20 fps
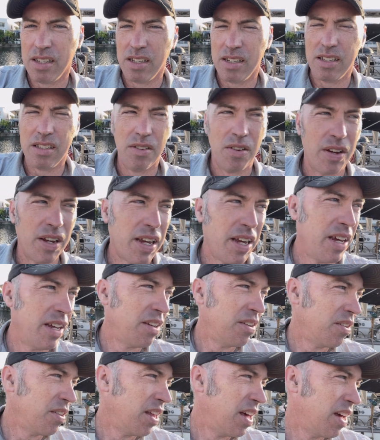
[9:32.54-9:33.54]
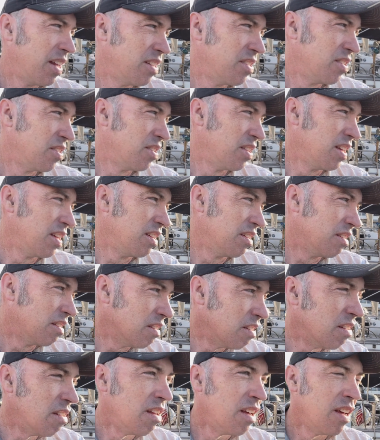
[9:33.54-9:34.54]
so I can't do that. So that,
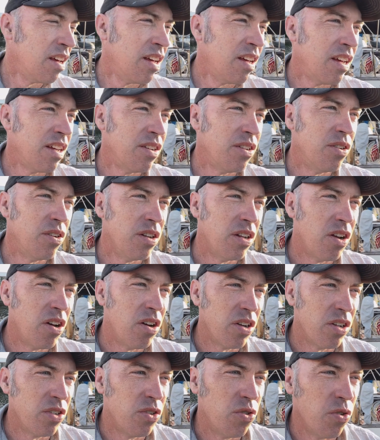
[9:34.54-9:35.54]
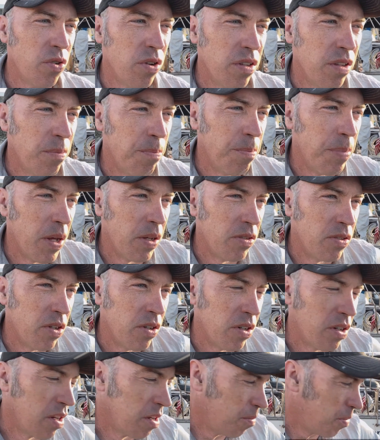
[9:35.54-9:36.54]
long and short, the belts
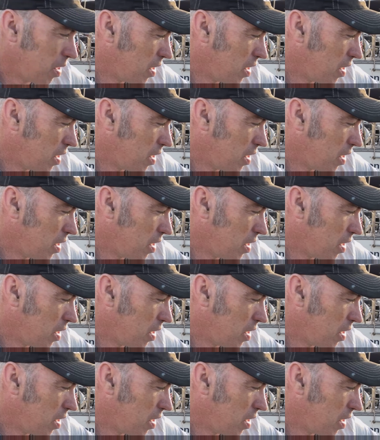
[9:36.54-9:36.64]
aren't going to